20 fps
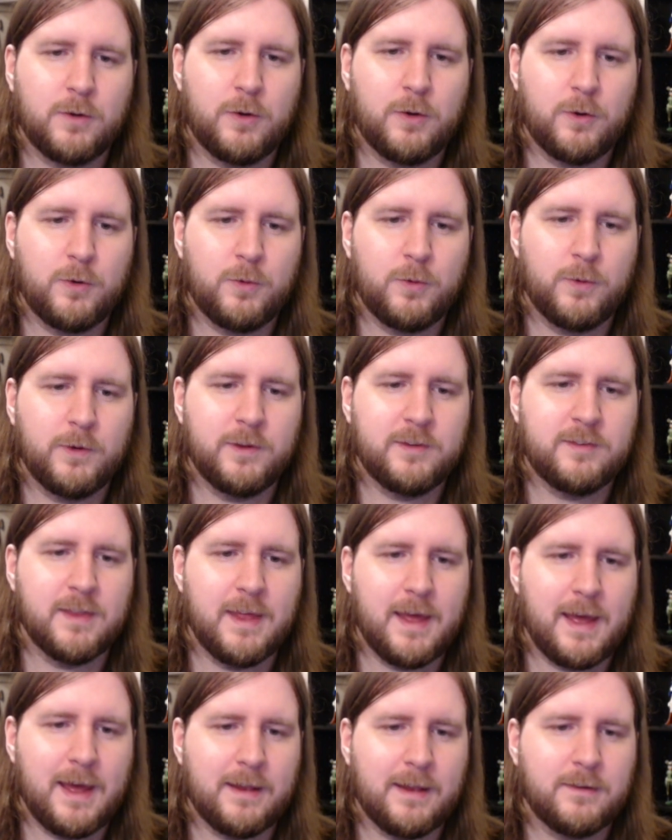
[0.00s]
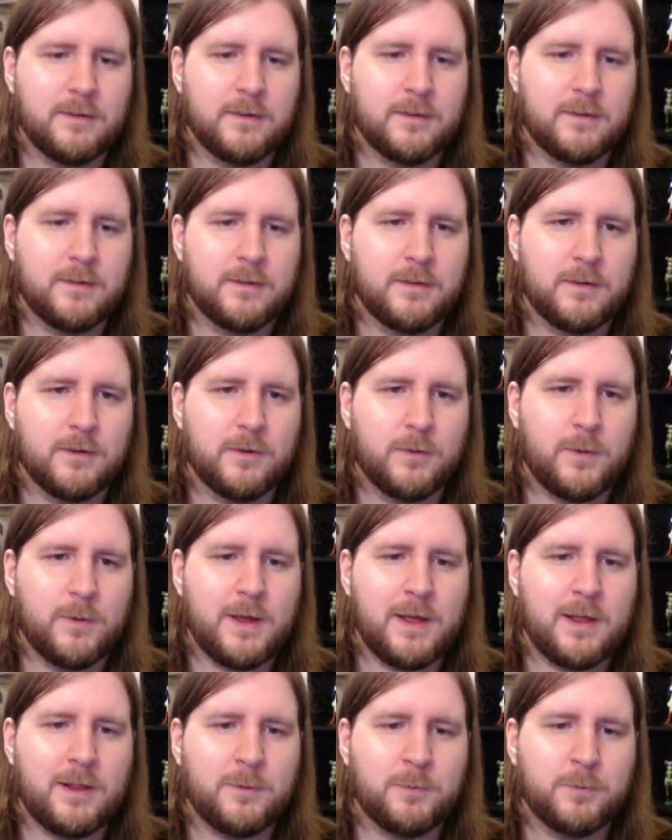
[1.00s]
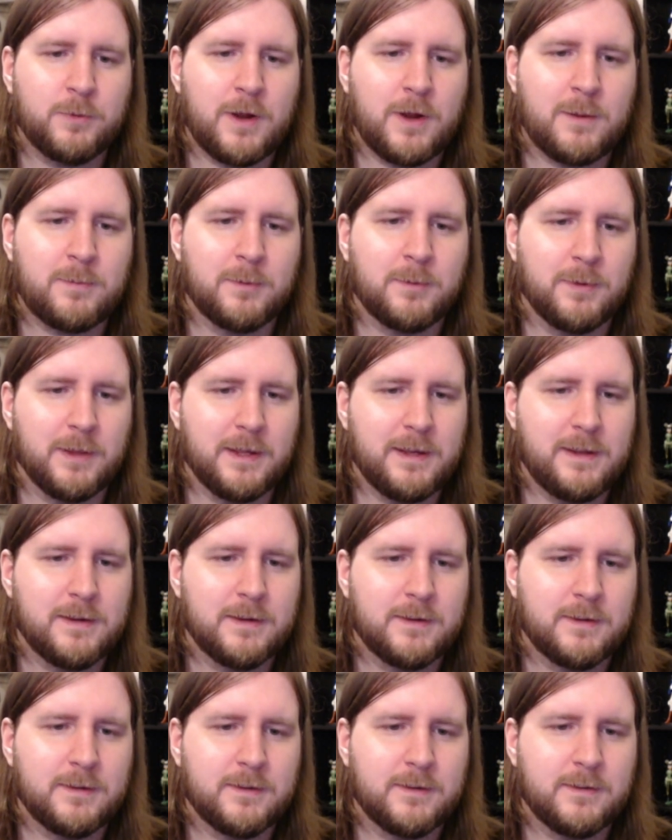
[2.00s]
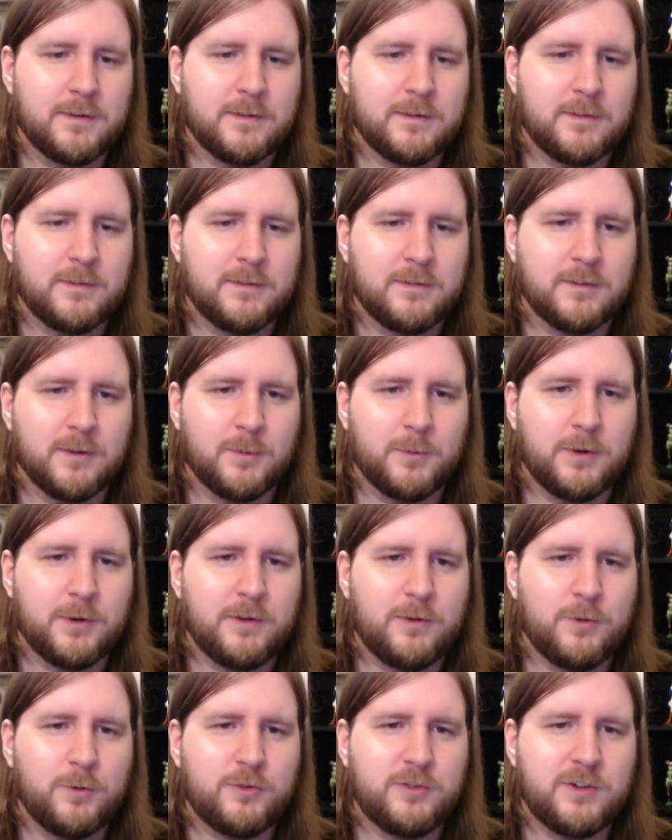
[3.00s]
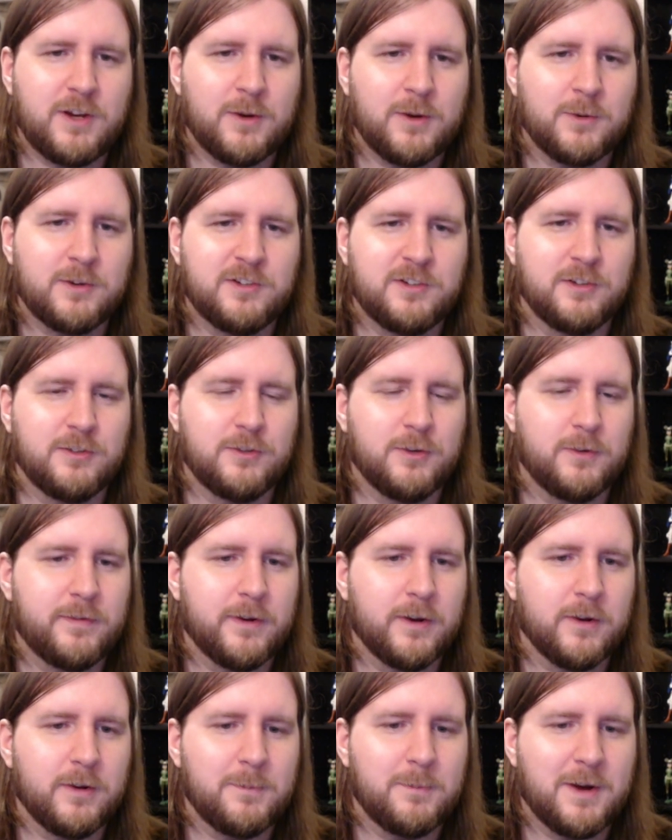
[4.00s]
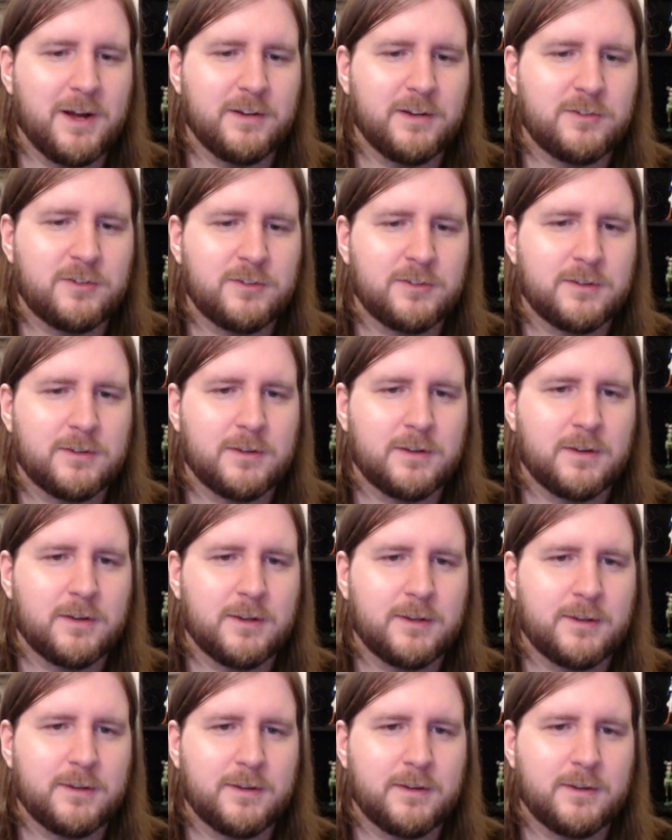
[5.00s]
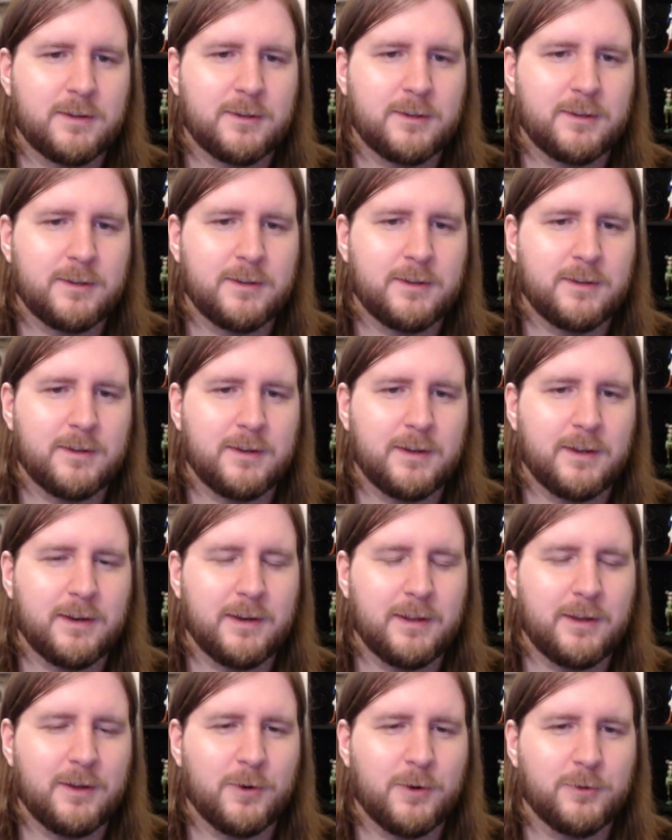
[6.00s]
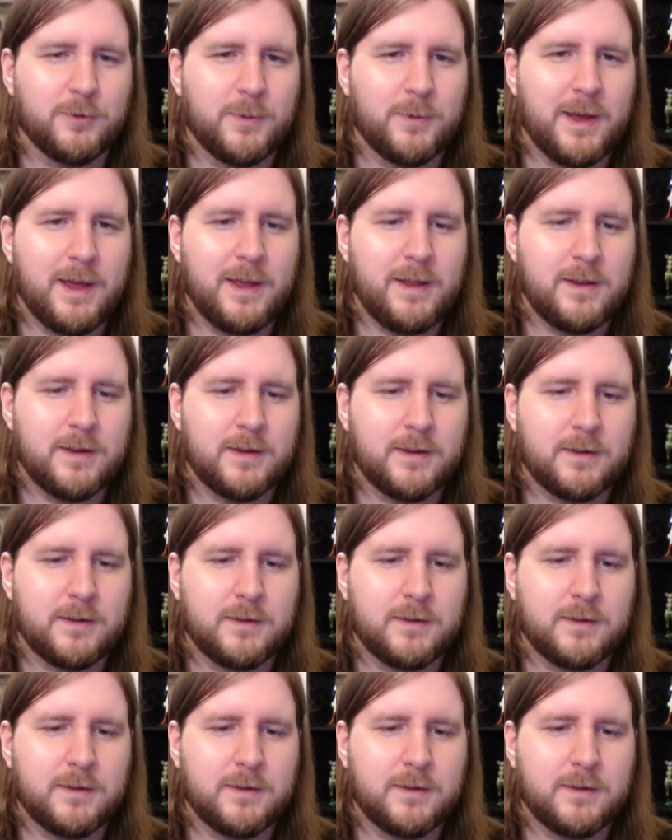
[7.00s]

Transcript: Who is that? Well, probably. Someone who cherishes you very much. And he goes away.